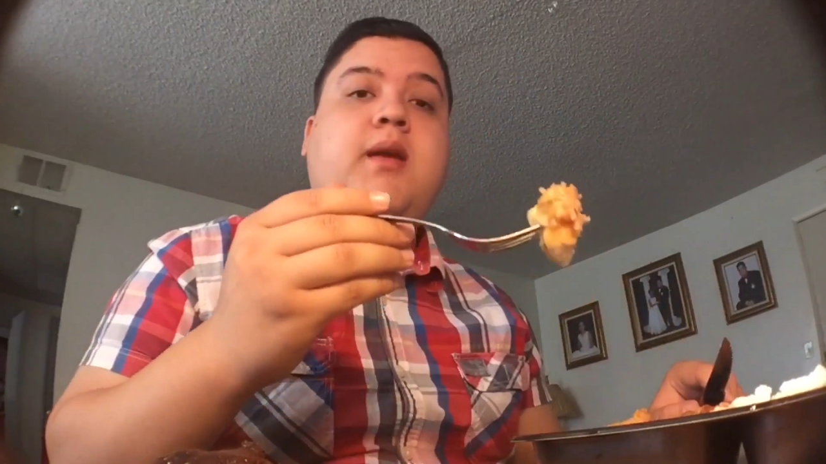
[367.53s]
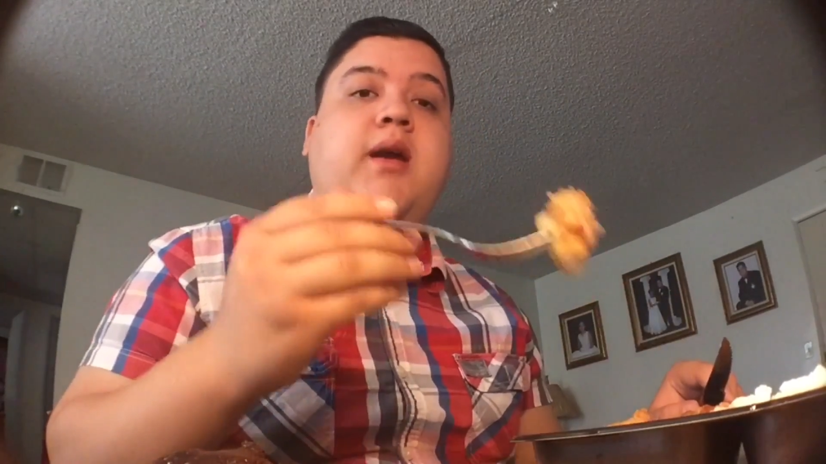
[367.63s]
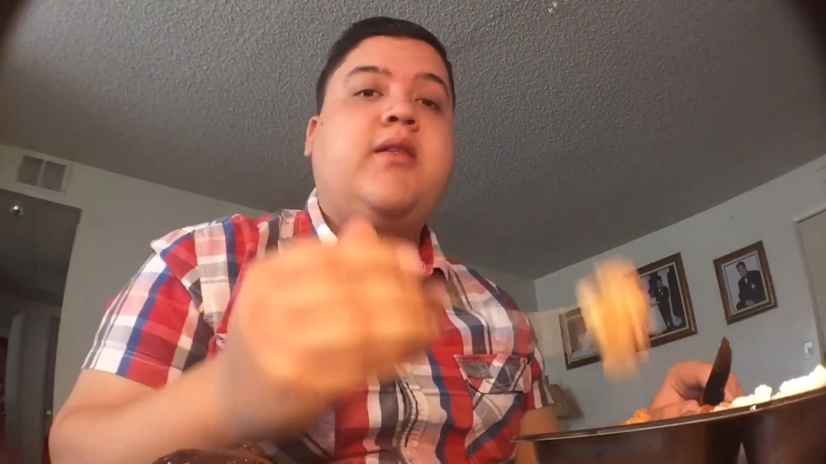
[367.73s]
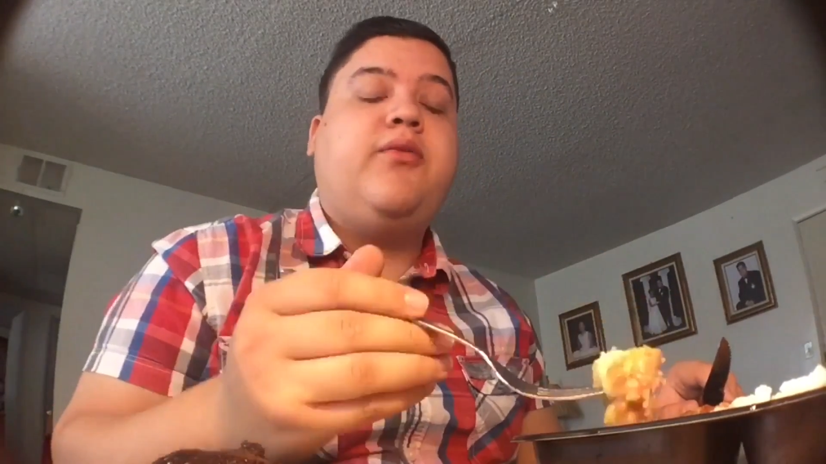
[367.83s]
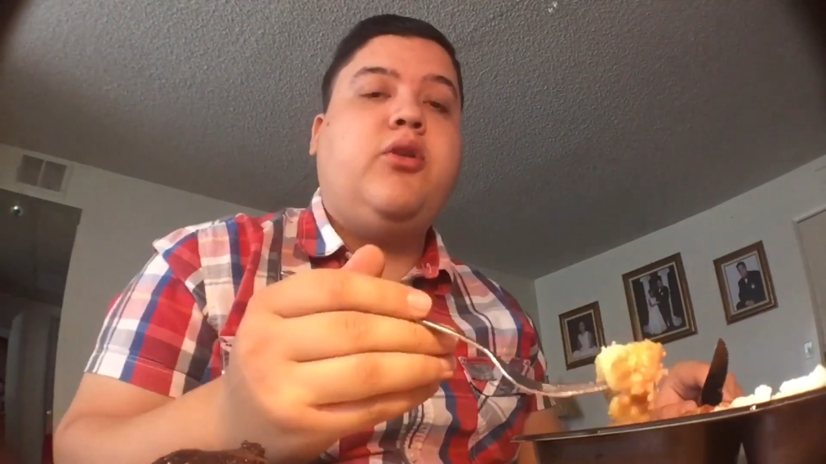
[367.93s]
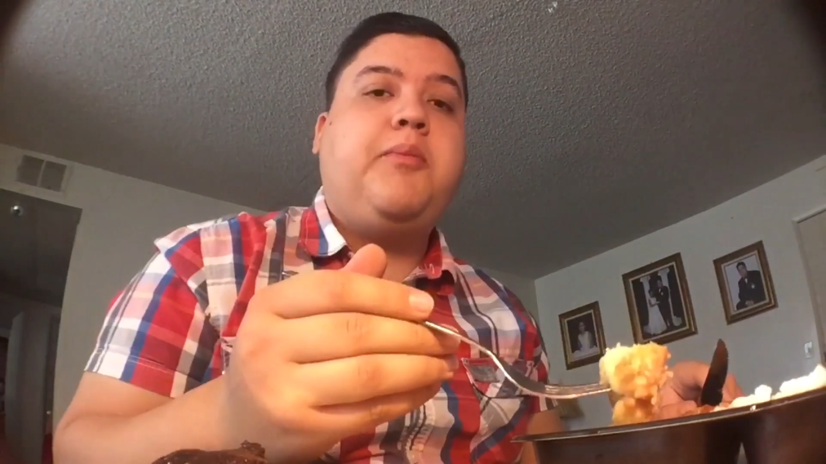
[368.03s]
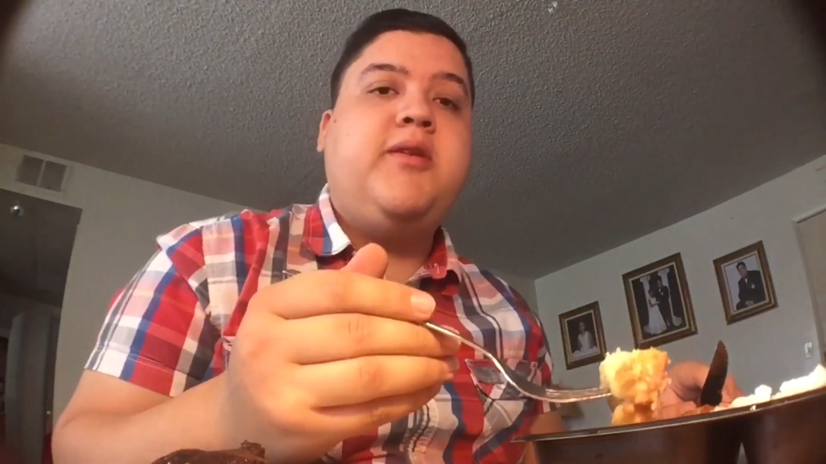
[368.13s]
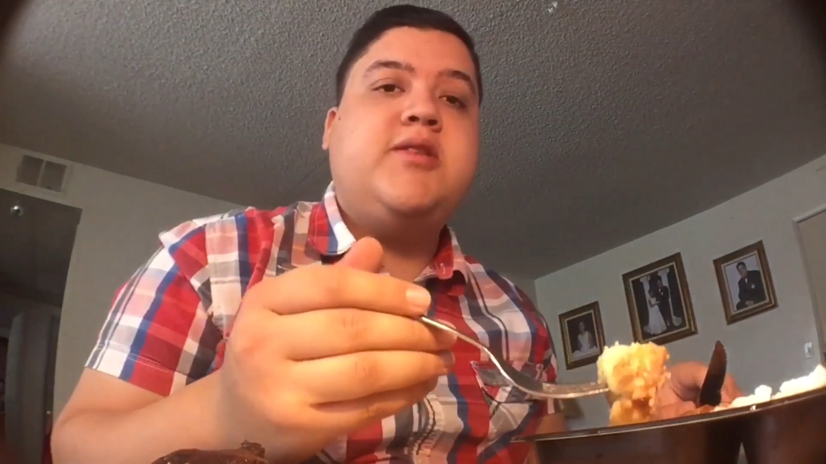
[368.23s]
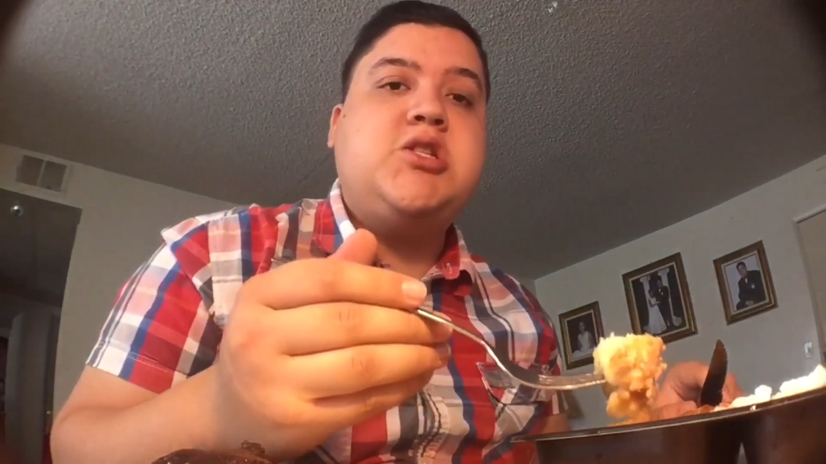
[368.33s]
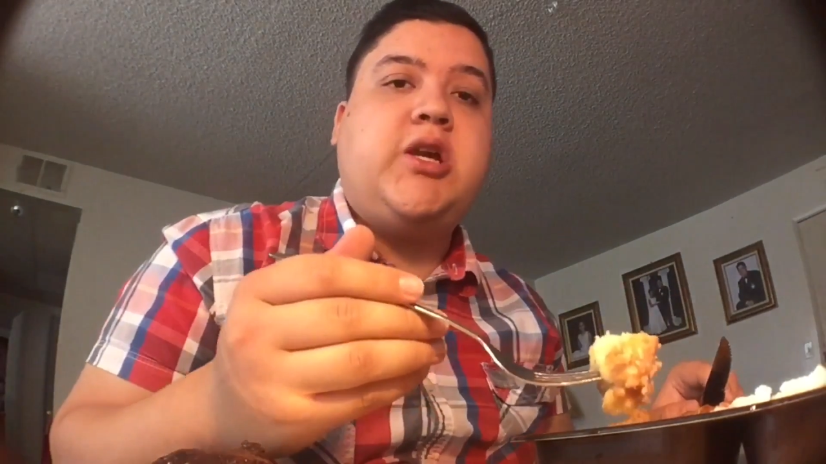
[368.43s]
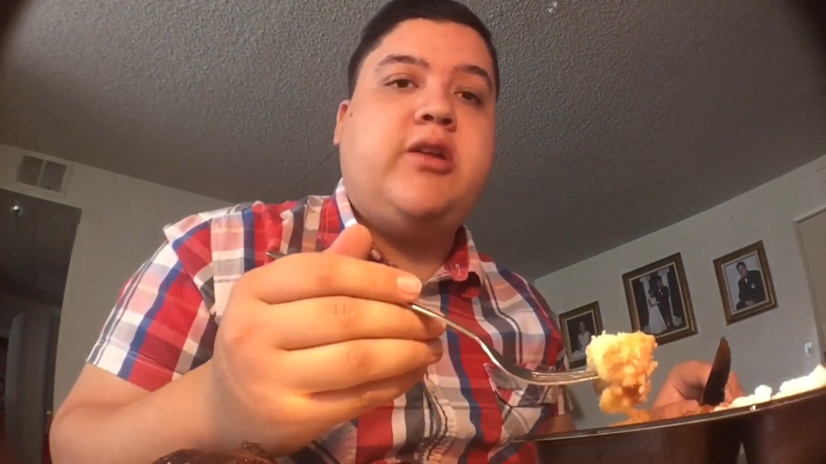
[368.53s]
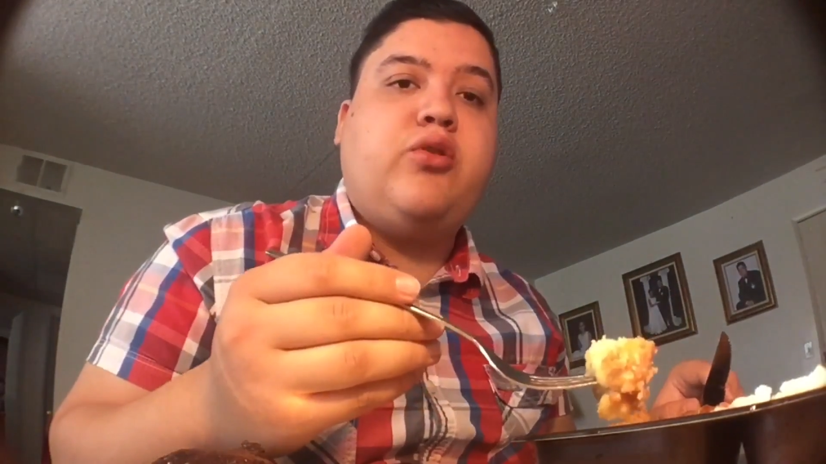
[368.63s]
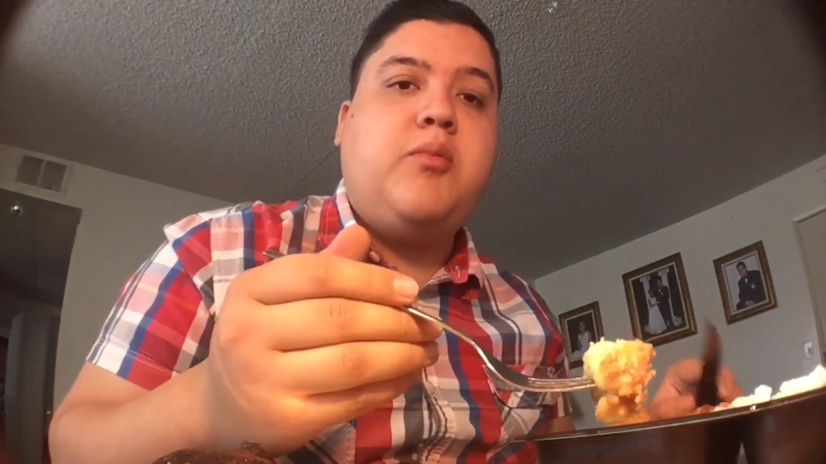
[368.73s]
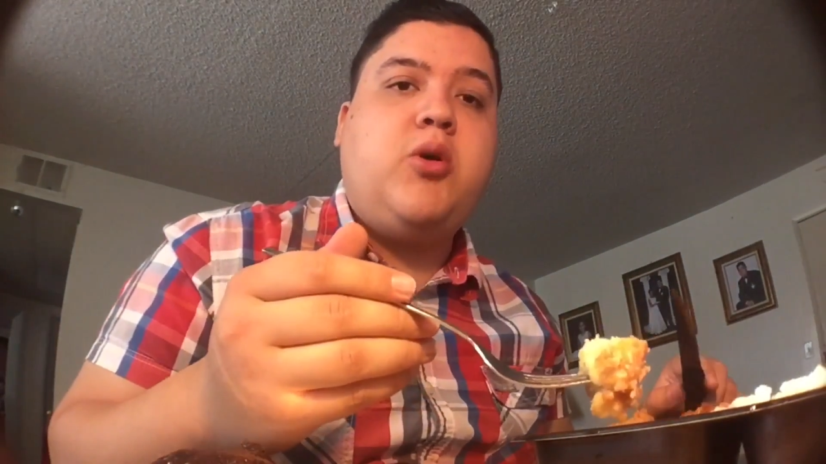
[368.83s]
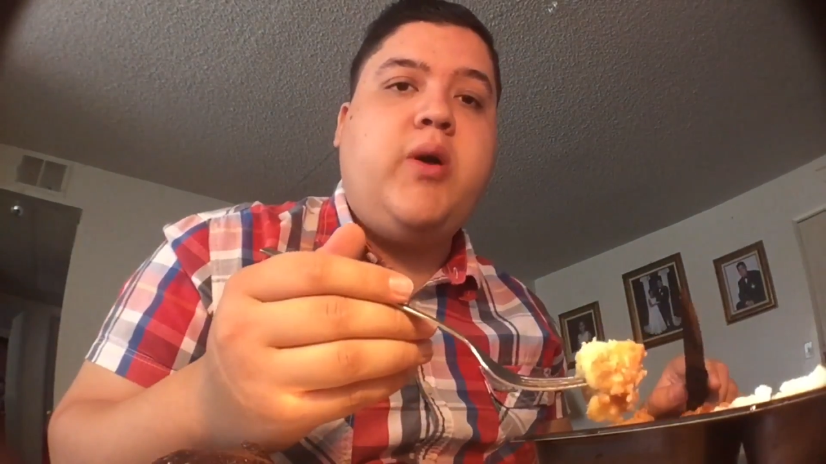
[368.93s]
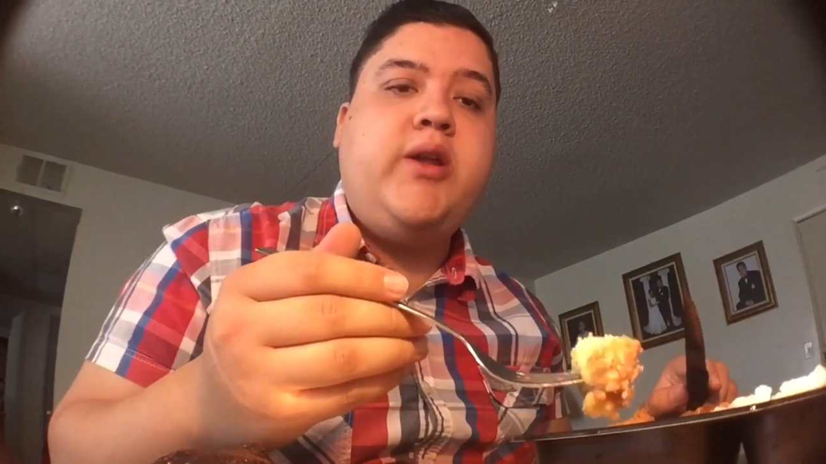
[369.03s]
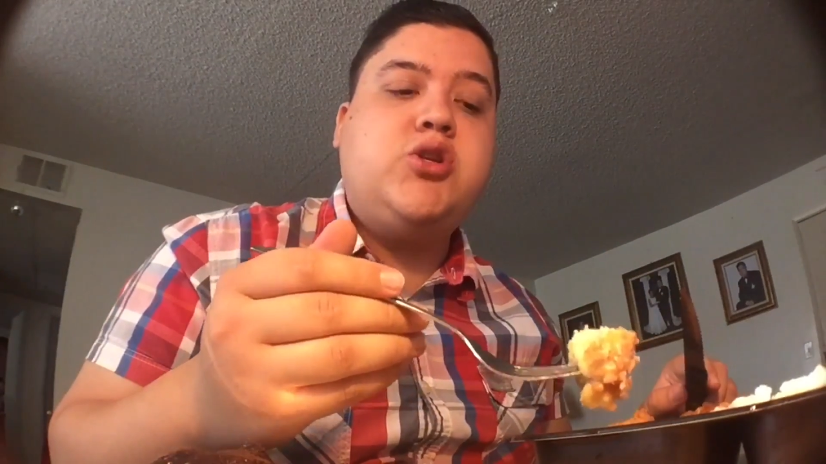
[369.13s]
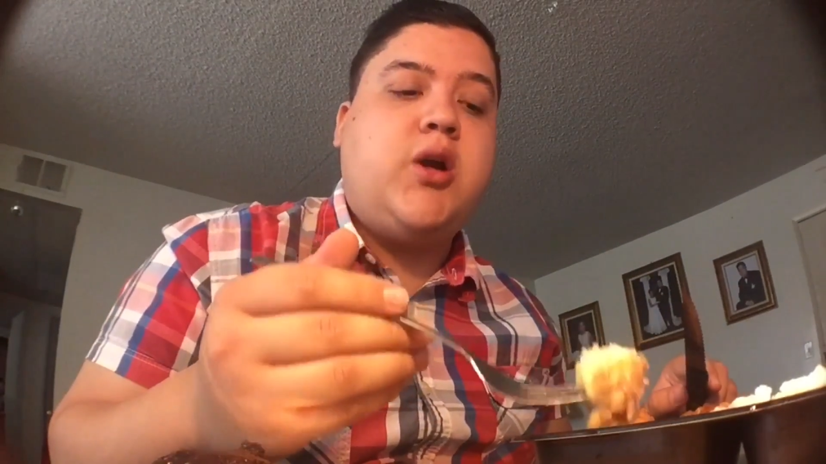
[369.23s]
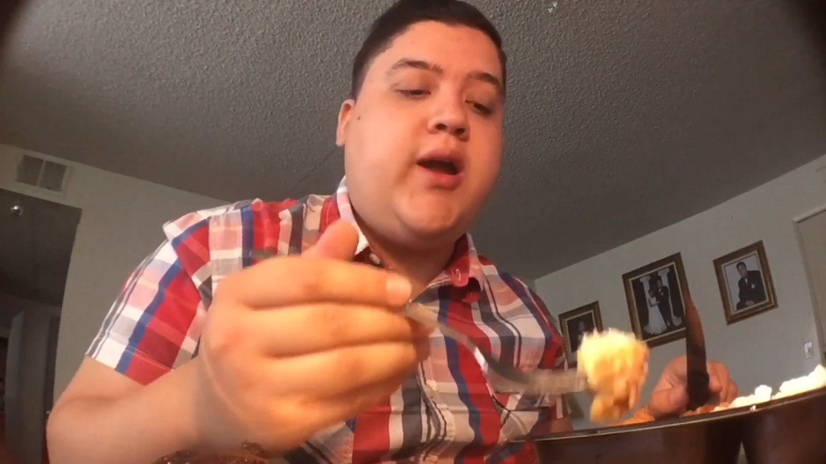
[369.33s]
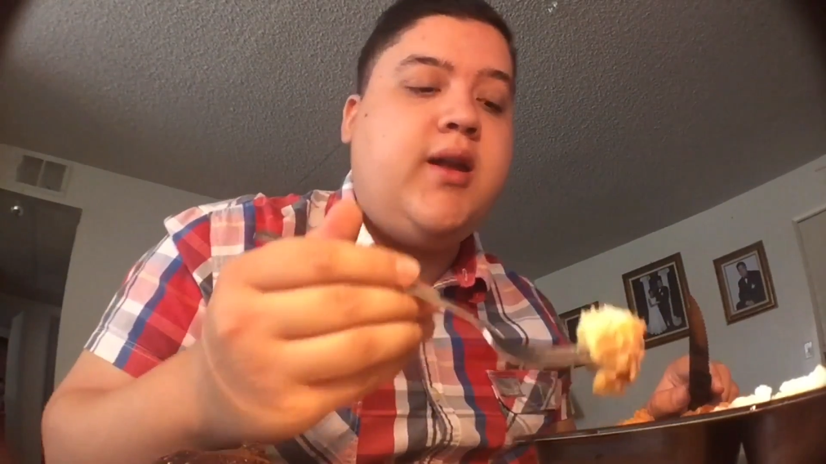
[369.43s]
It's a full piece of chicken. So I'm gonna go ahead and
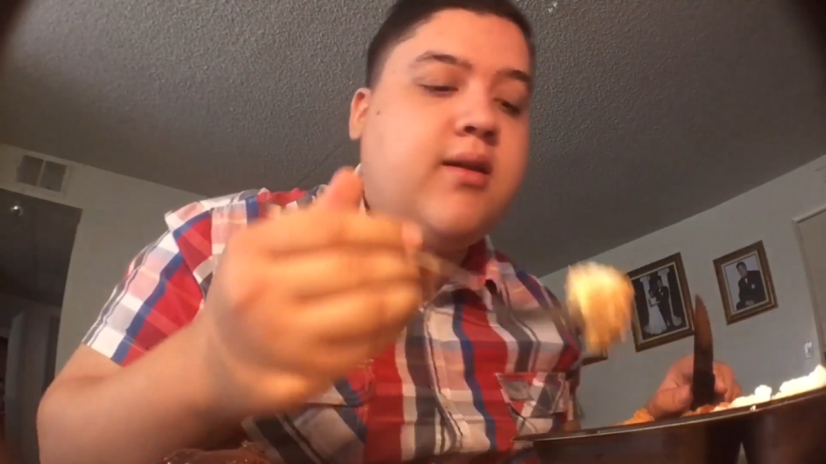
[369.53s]
try it.